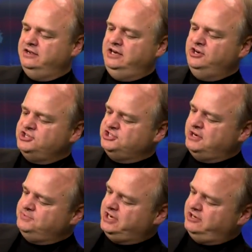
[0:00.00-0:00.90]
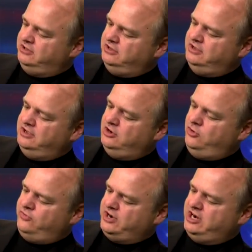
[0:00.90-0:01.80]
Here's a subtitle
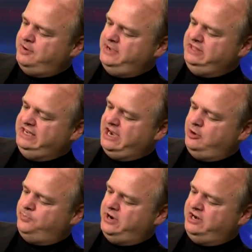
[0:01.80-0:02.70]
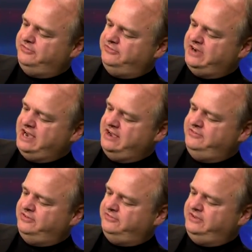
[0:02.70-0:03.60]
Overcoming the Outbreak of
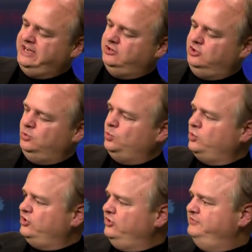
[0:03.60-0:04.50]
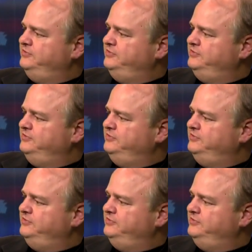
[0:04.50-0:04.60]
Five Fatal World.